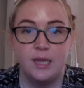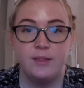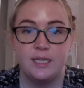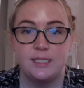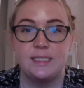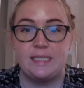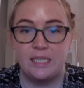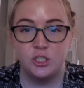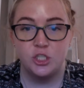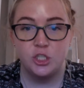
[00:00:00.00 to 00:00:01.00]
that
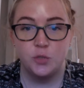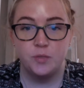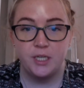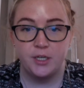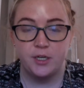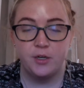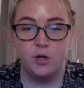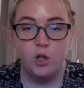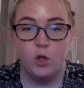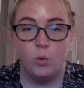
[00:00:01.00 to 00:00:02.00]
teach the reader
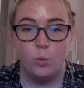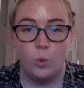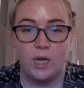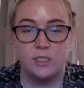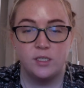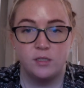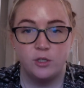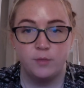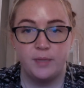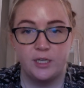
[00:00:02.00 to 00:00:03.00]
what
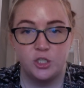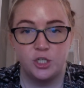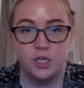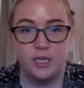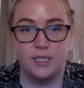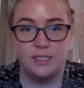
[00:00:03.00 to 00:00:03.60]
your picture